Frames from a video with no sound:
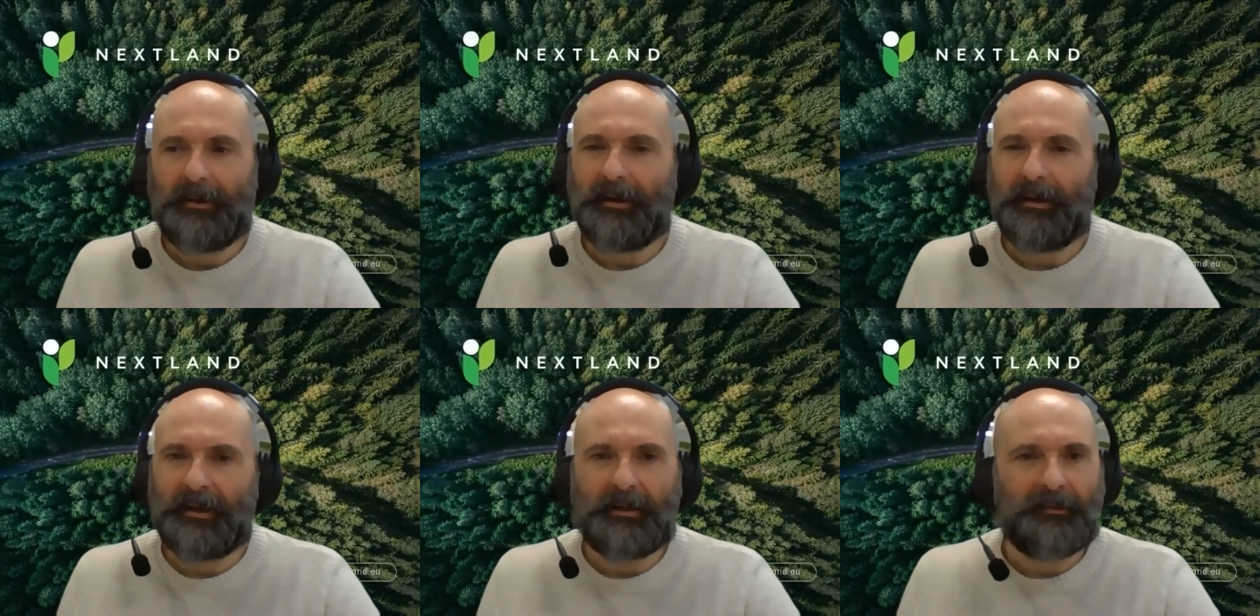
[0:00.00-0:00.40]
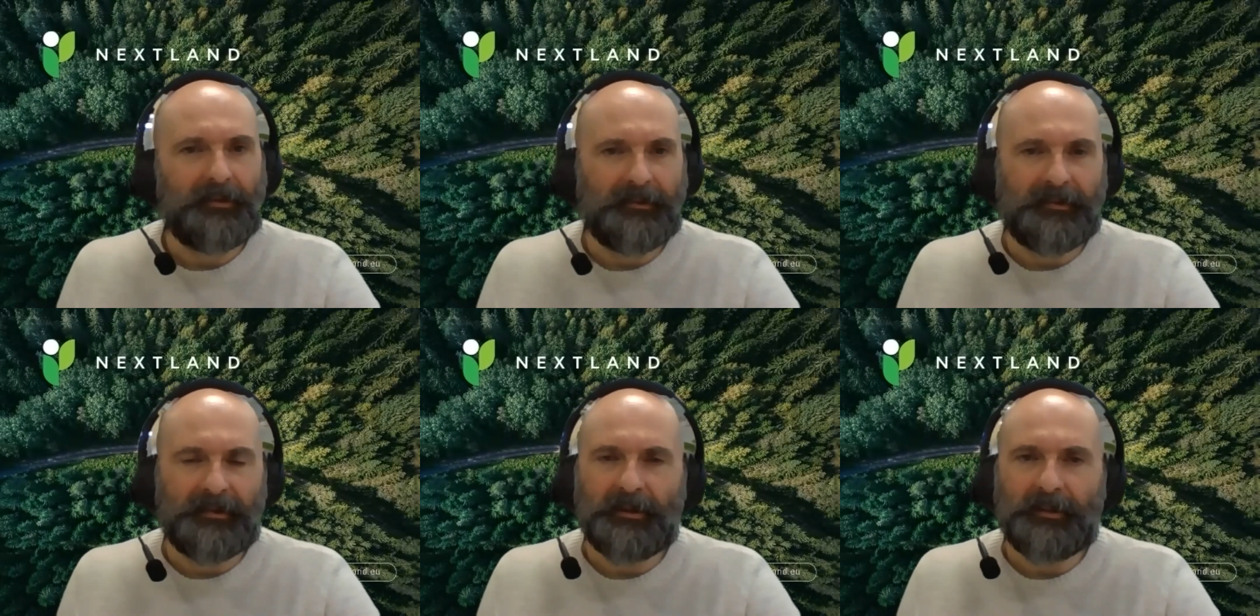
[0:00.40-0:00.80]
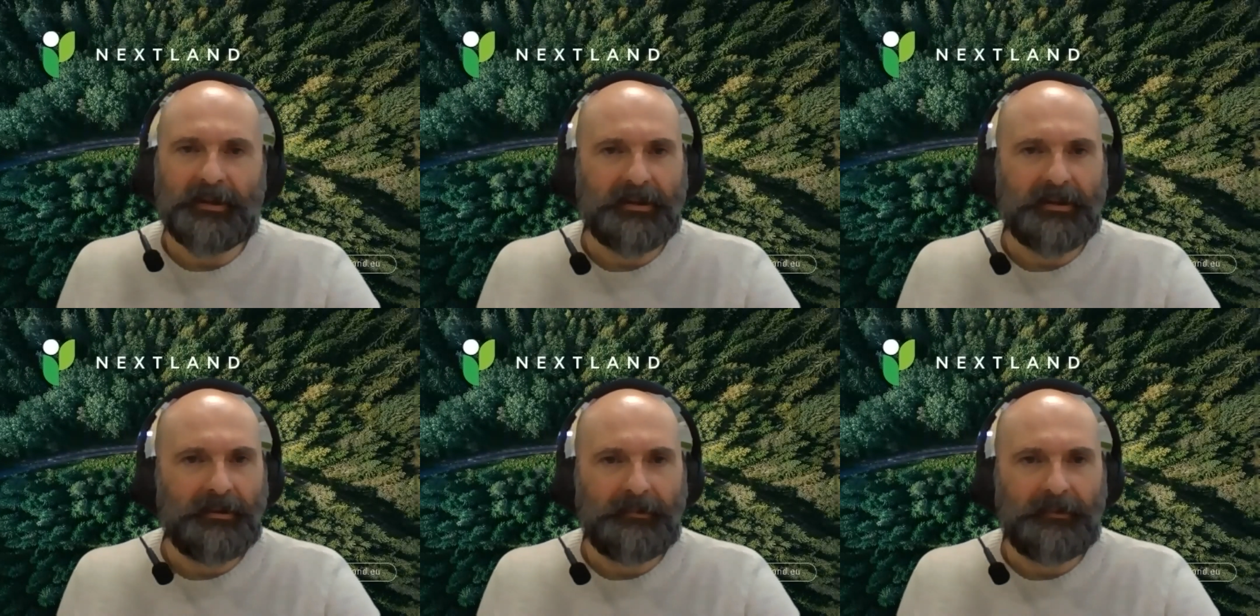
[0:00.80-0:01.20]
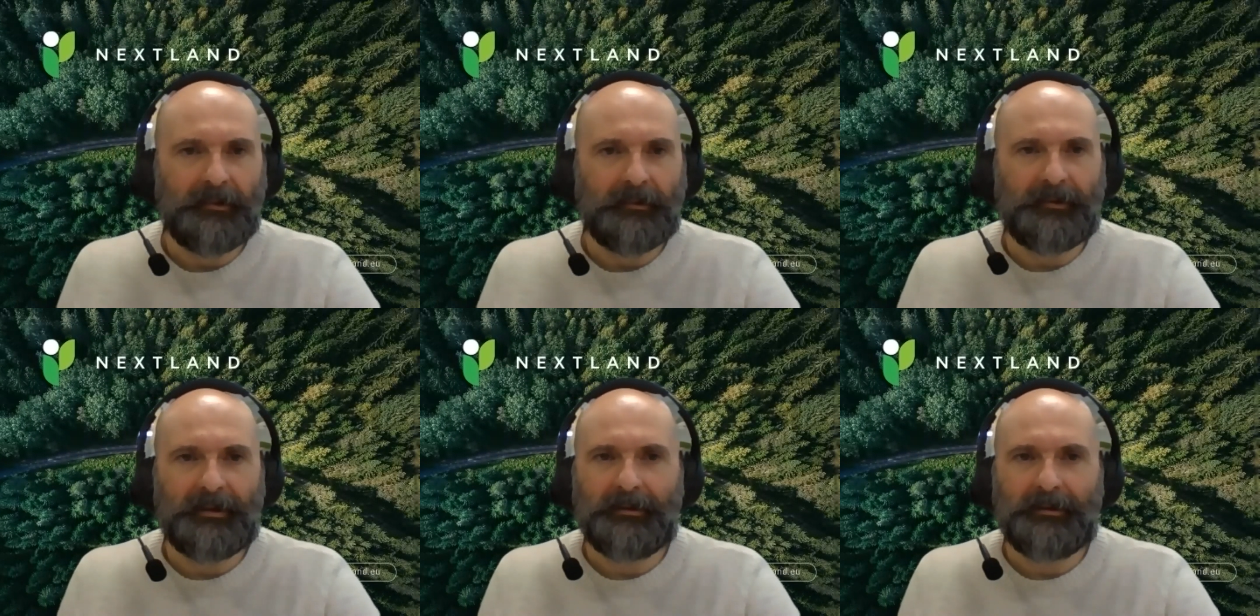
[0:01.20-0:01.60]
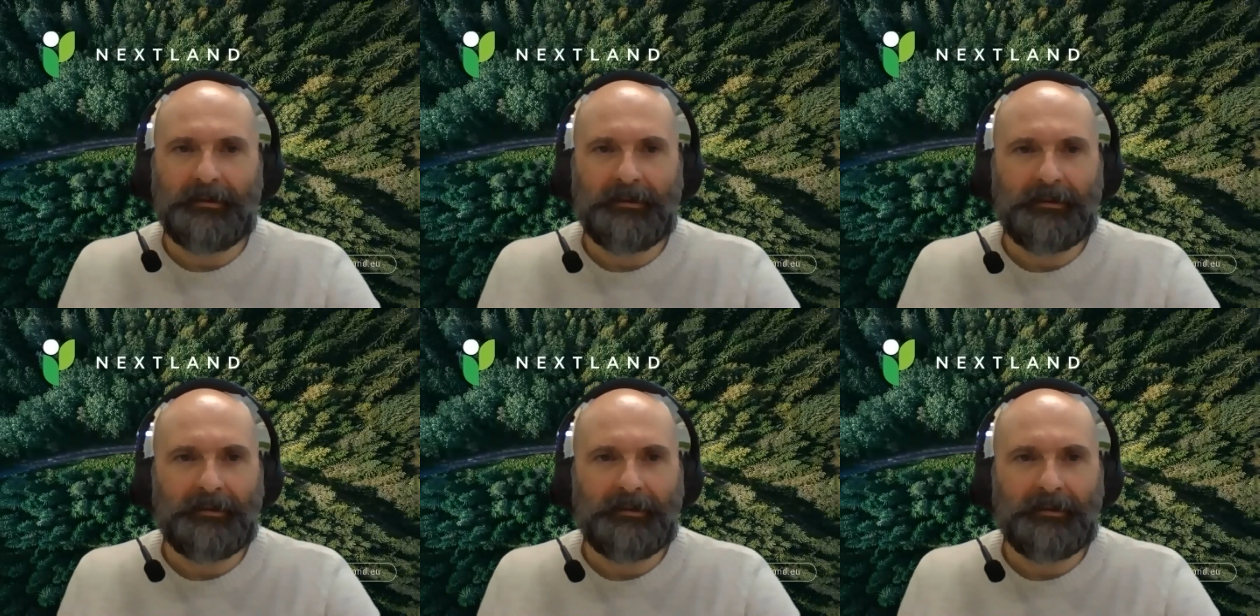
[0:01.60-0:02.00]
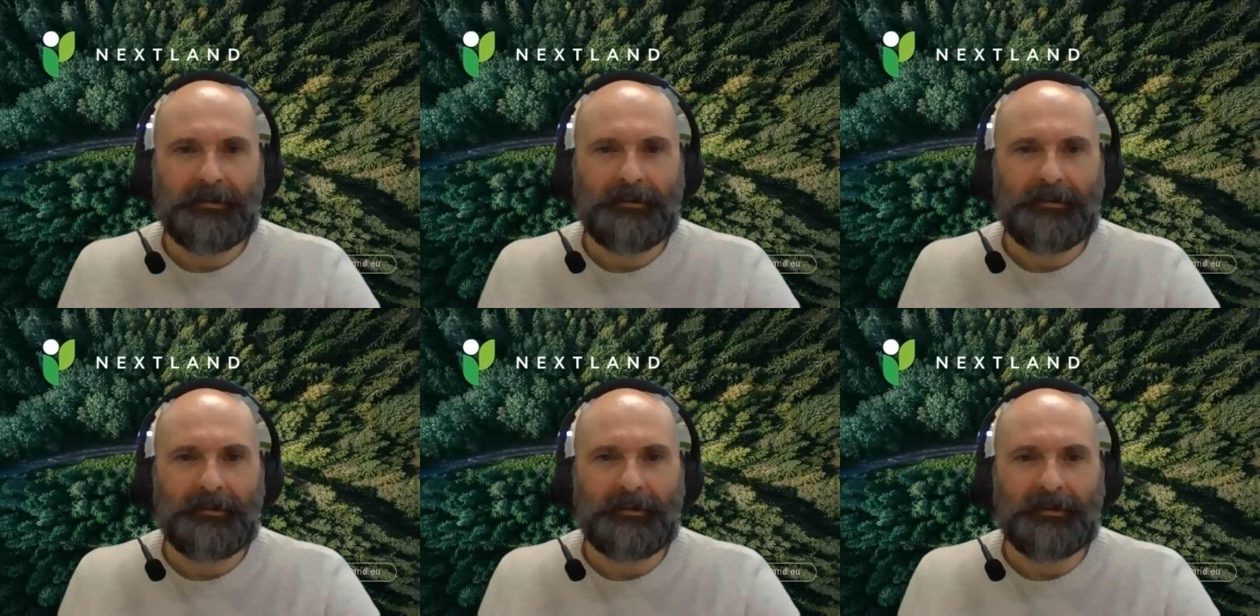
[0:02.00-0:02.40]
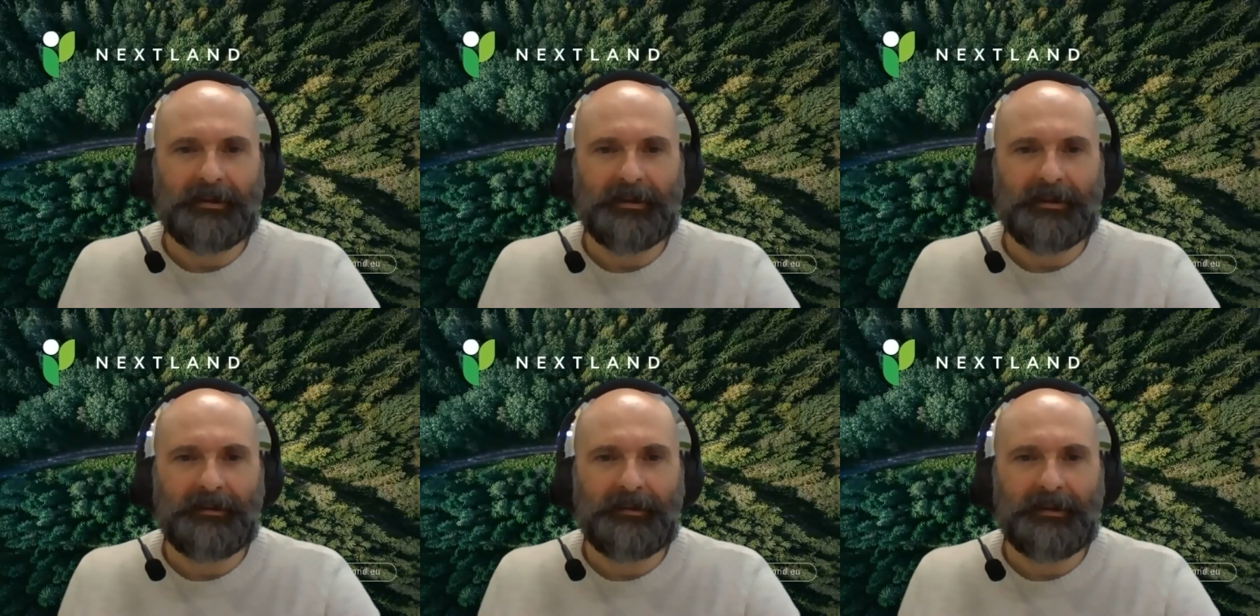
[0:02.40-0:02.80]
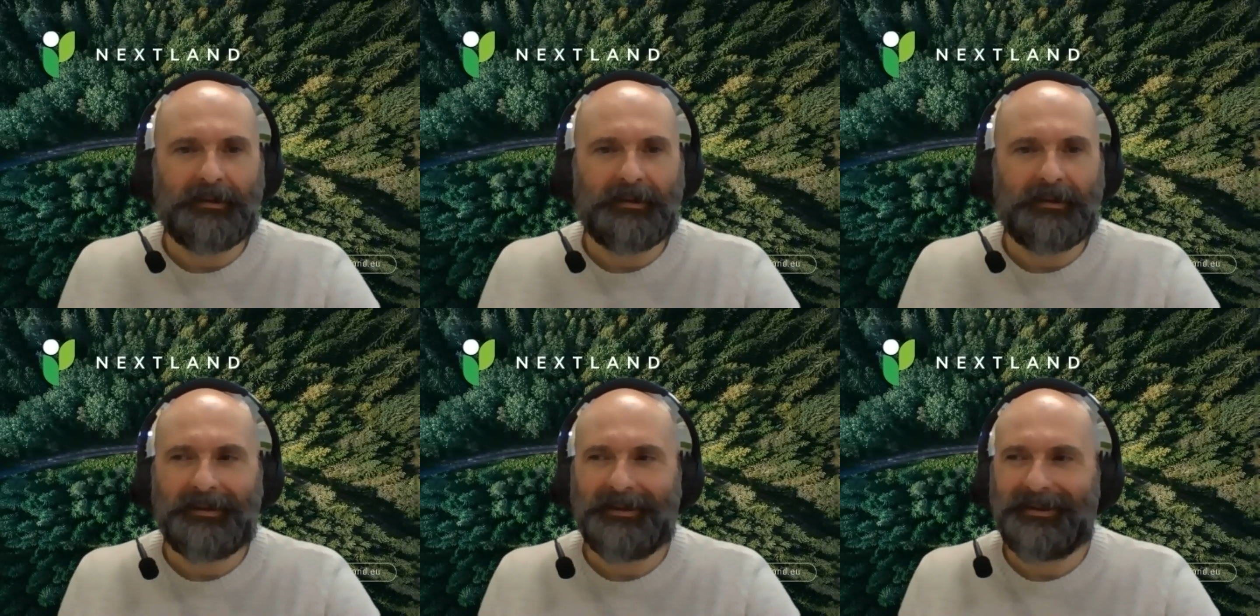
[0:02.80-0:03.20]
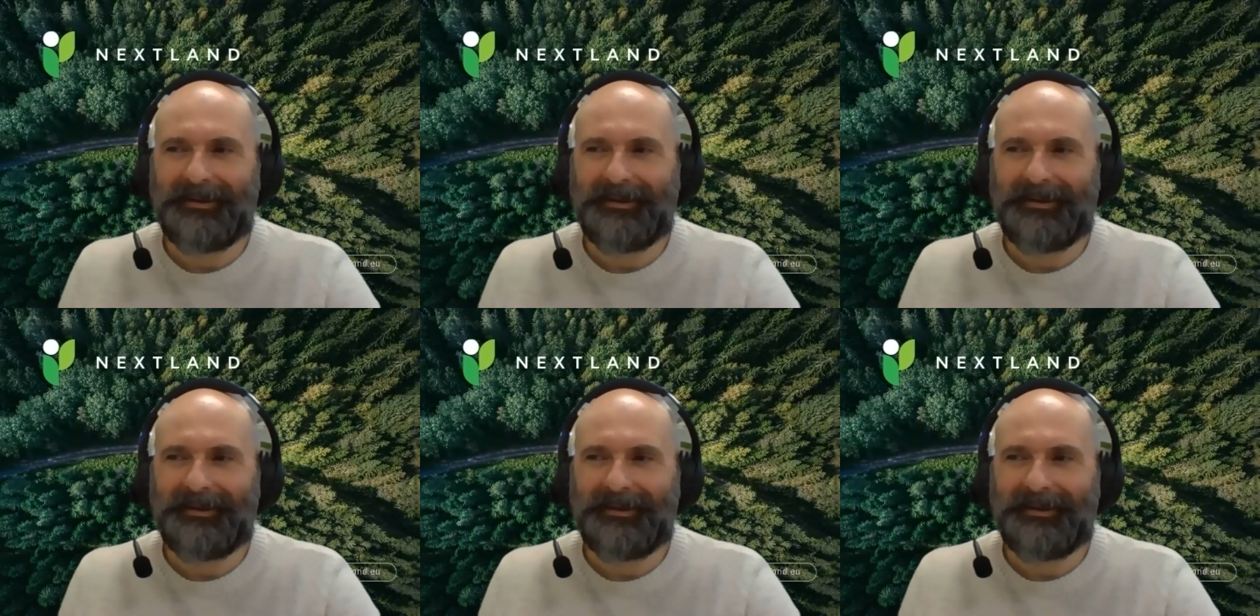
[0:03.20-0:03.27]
Again, if you have any question, feel free to contact David.